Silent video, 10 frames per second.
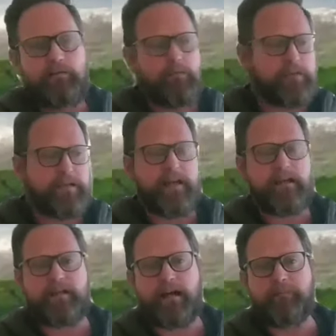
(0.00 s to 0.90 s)
we're seeing
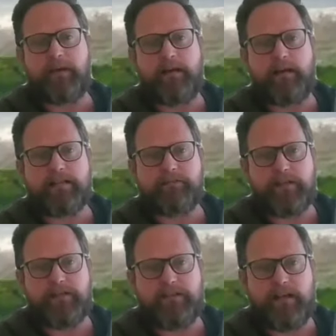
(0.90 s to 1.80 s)
in the
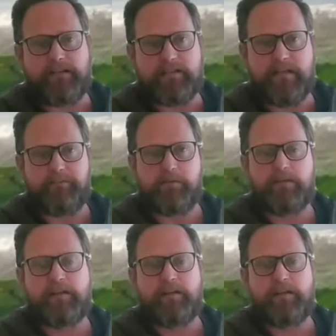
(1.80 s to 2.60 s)
Armenia-Azerbaijan example,